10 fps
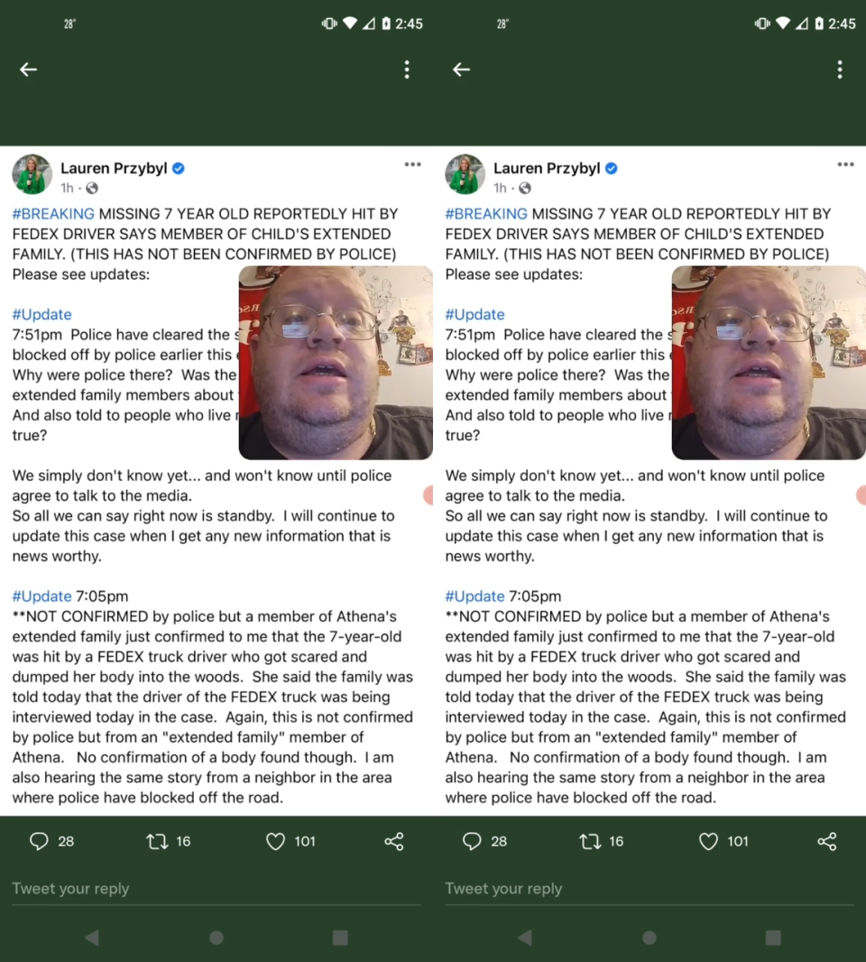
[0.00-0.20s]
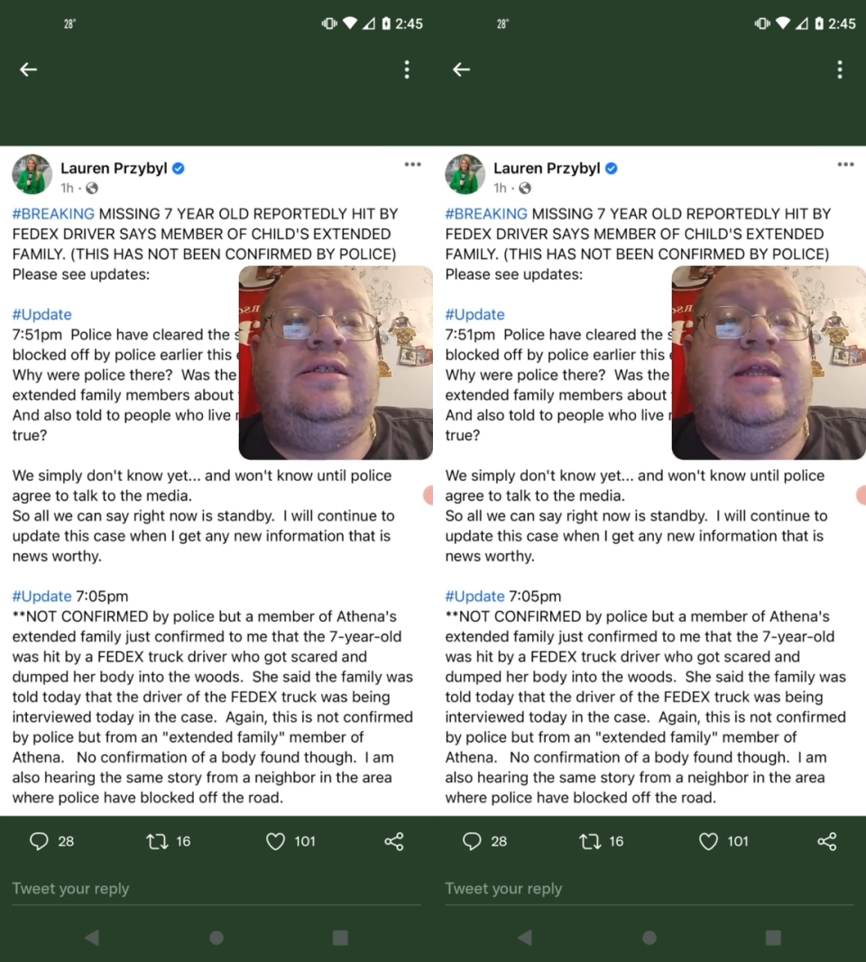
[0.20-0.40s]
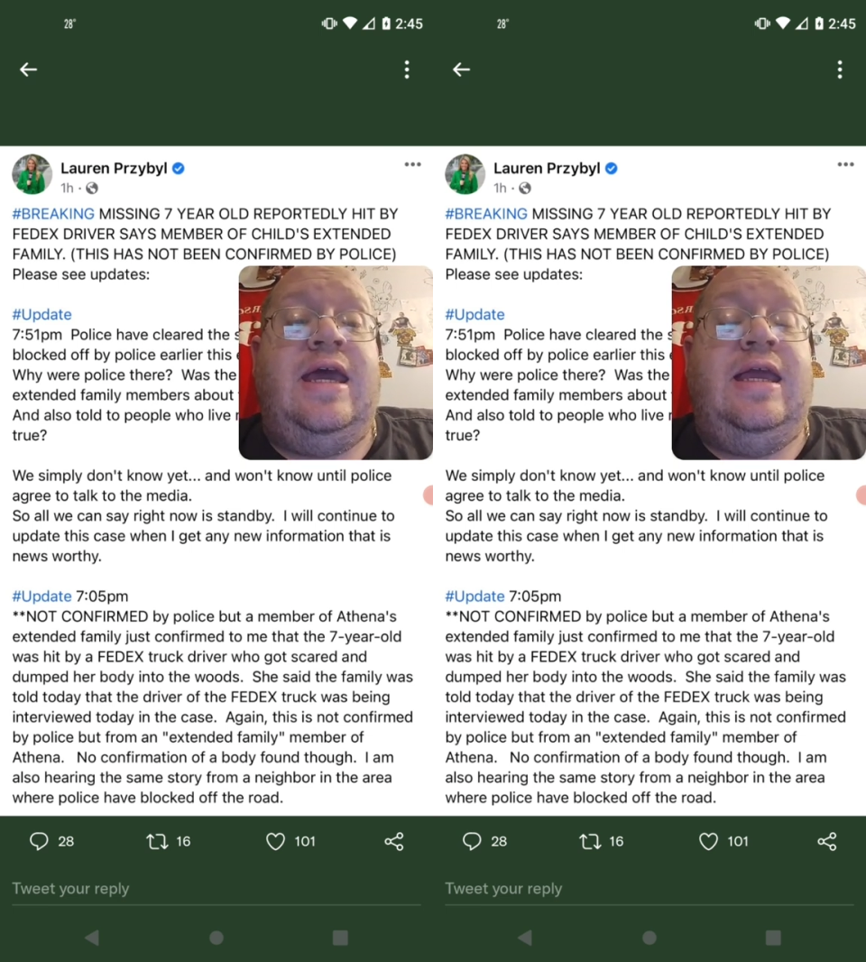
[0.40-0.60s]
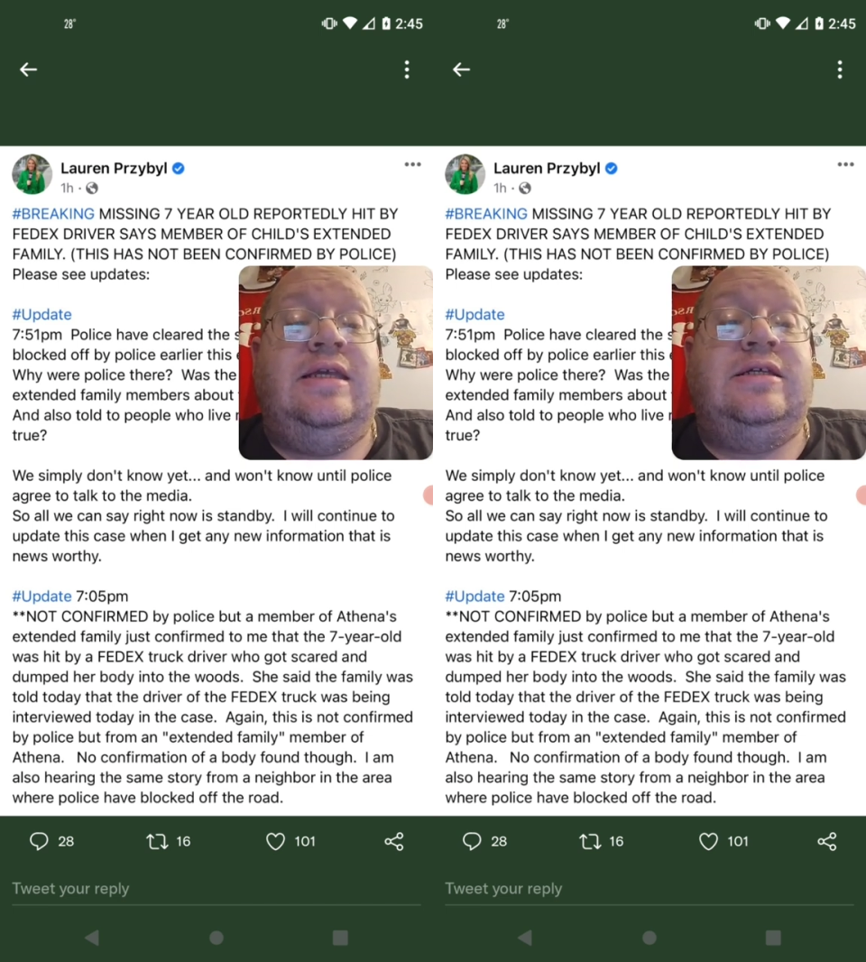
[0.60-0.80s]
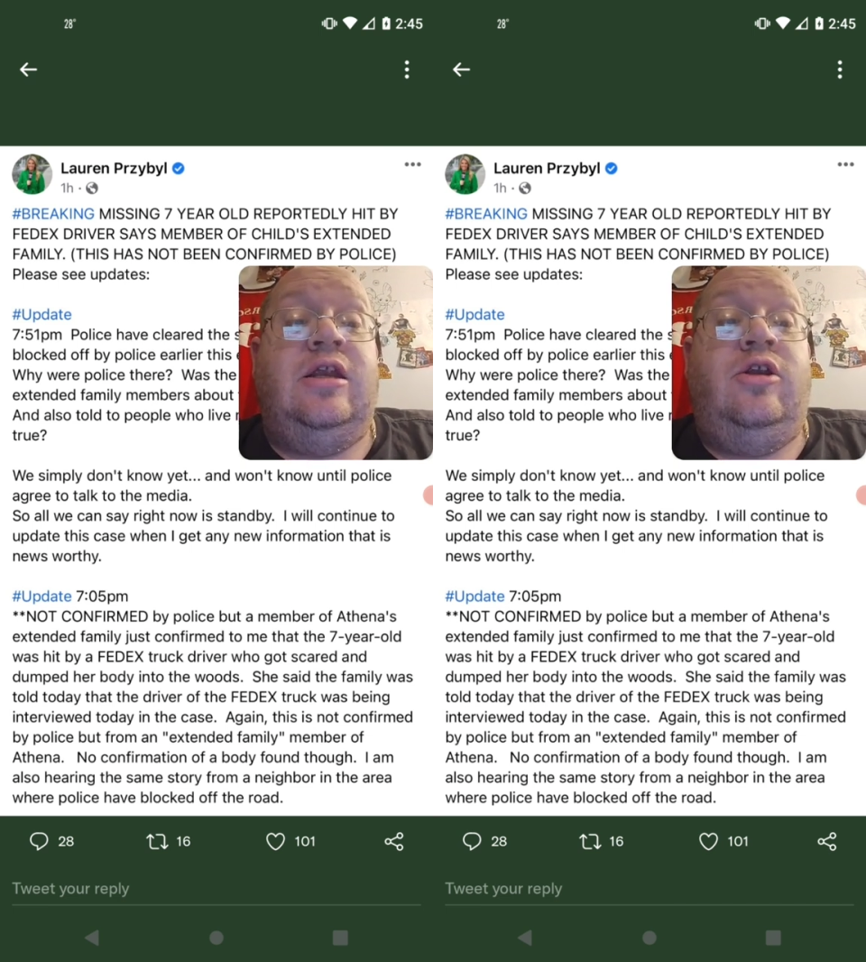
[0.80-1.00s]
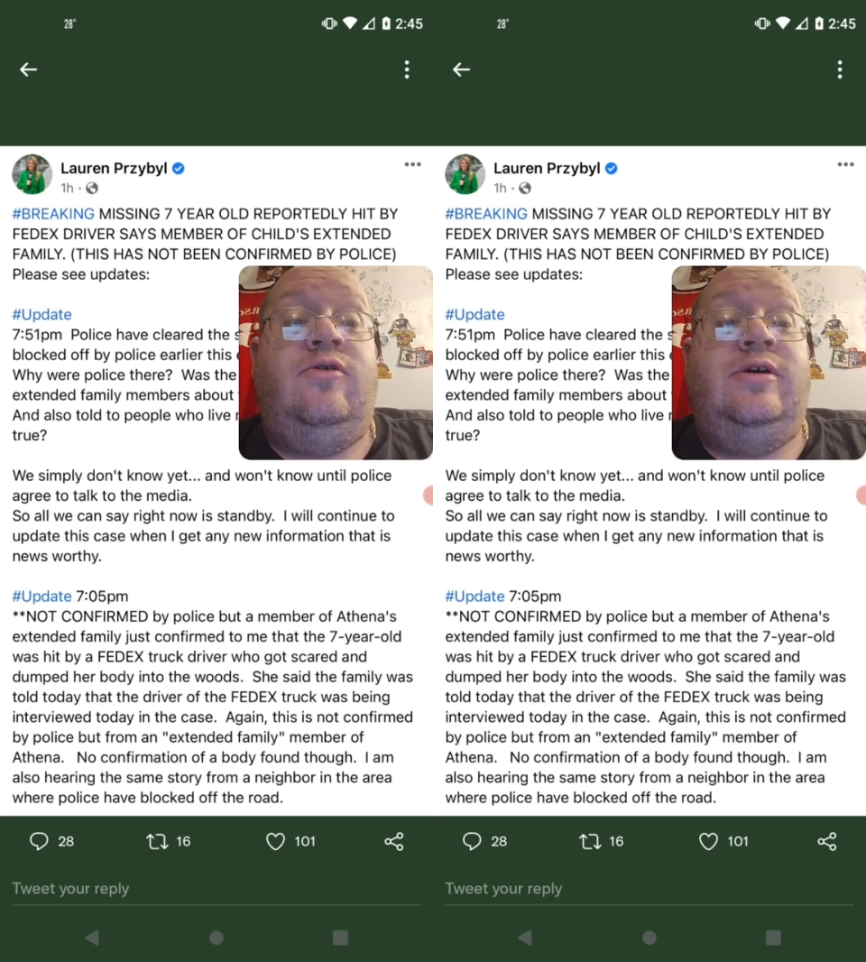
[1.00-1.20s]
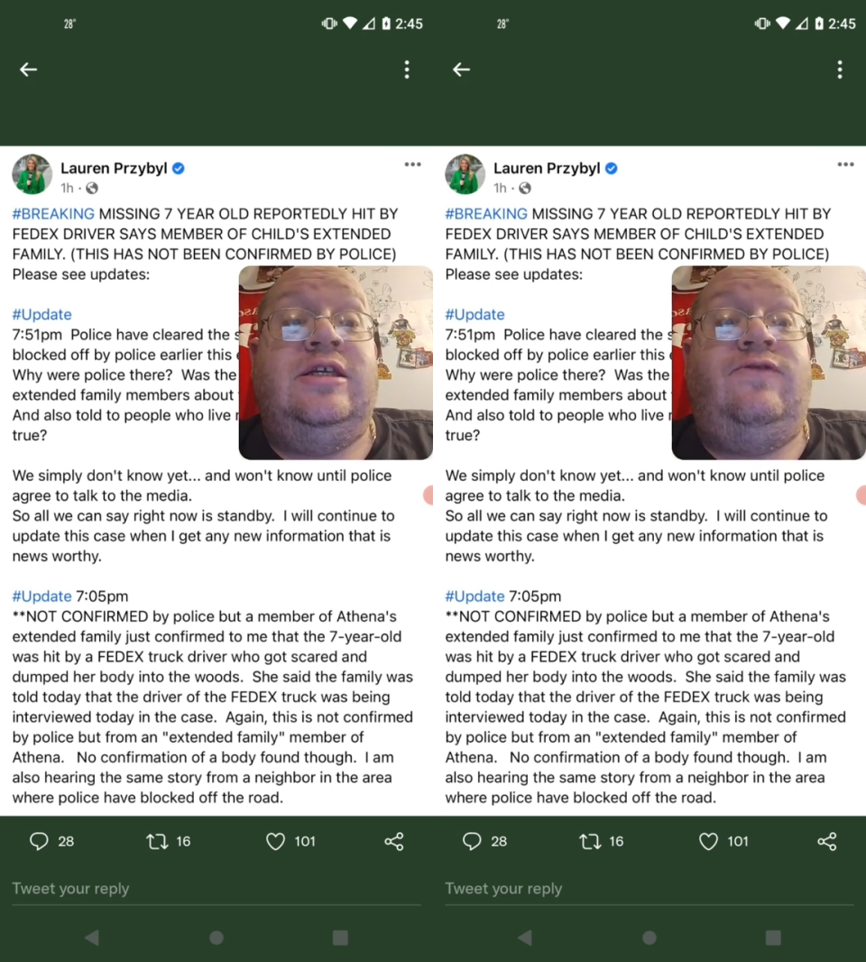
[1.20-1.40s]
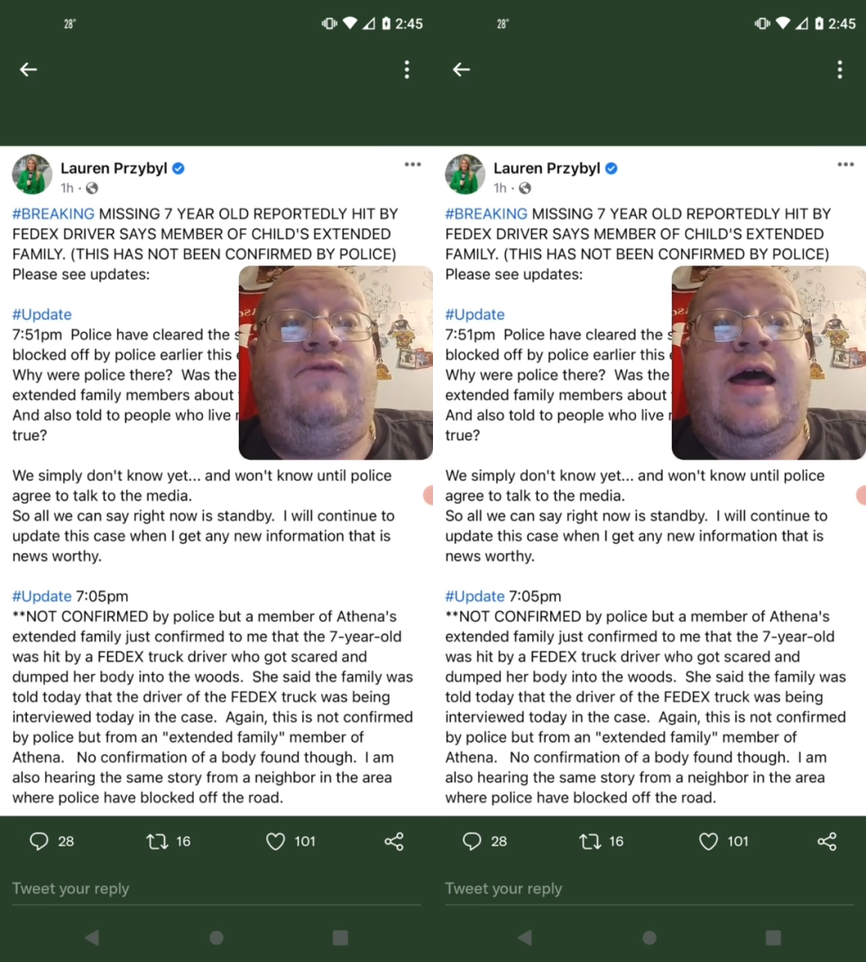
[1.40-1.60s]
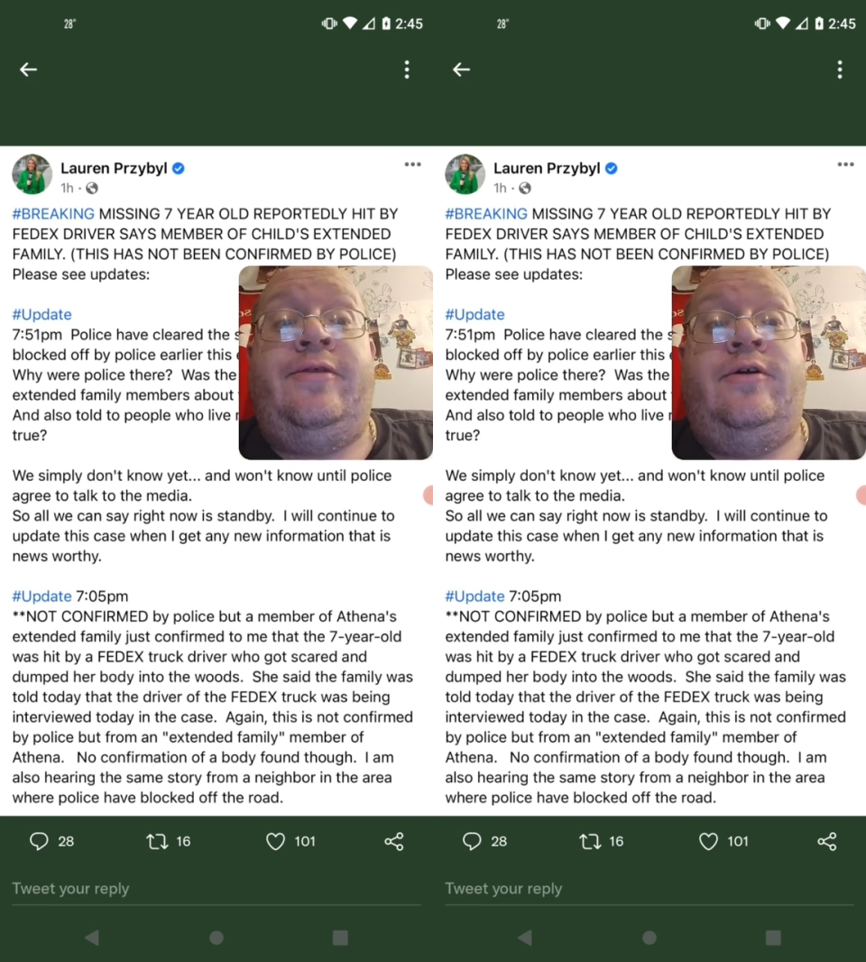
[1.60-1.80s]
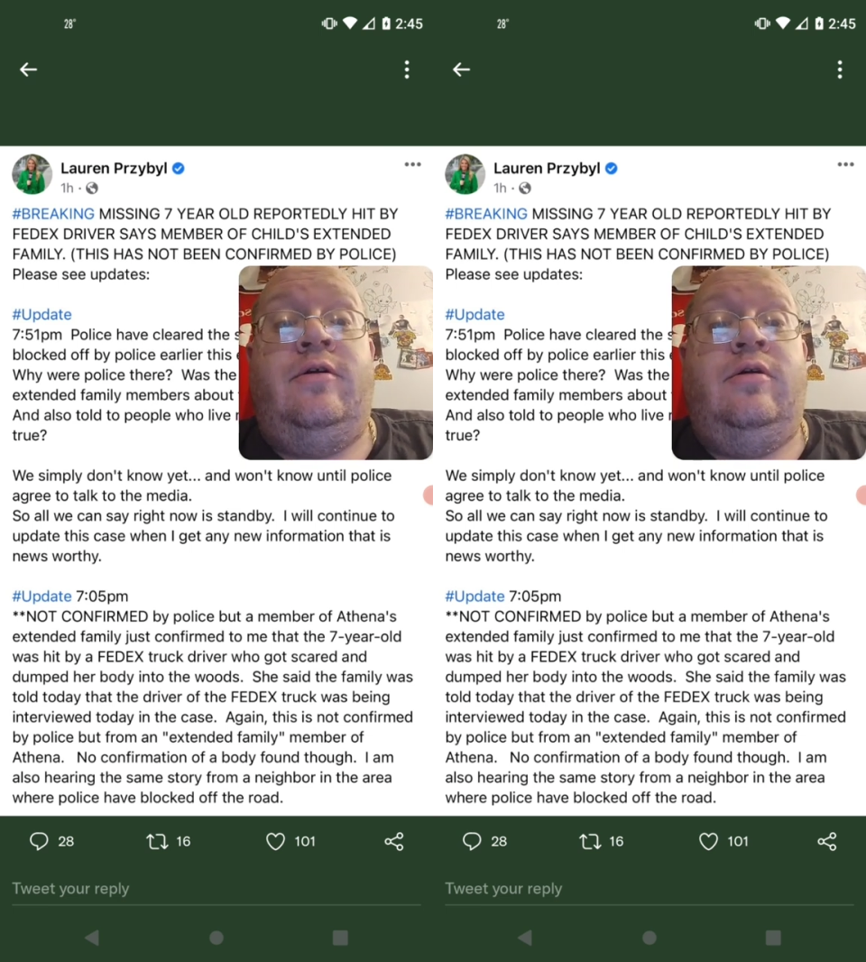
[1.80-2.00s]
his dad, he's going to know his
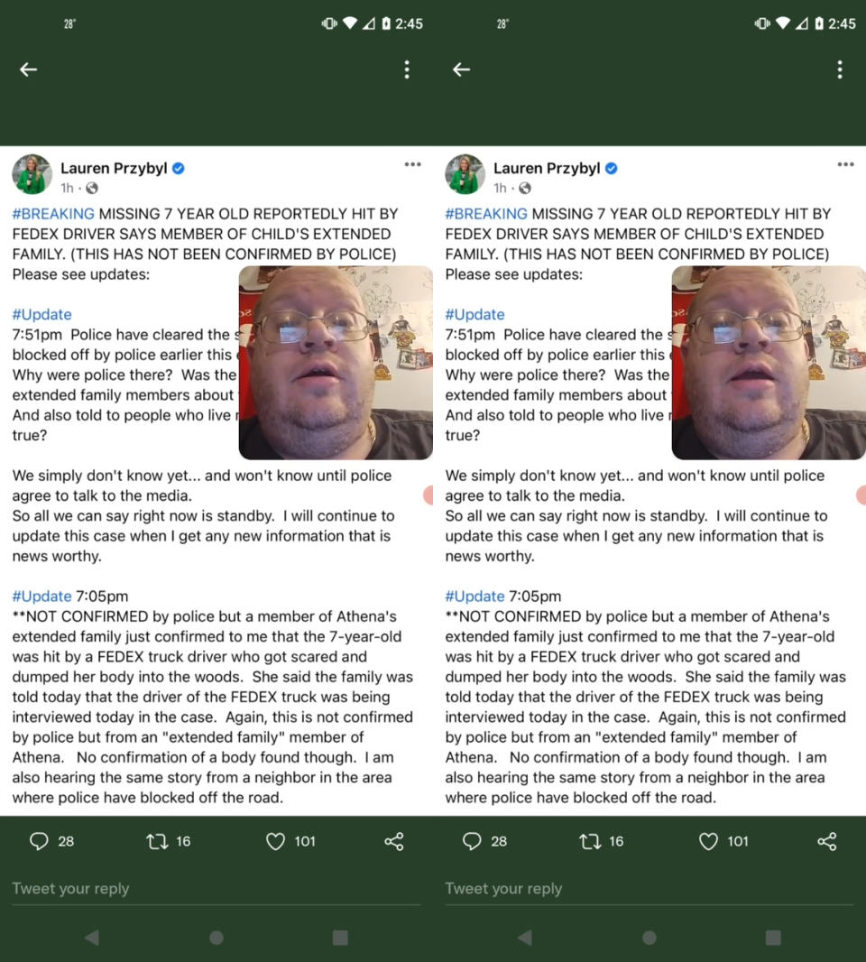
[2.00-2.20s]
father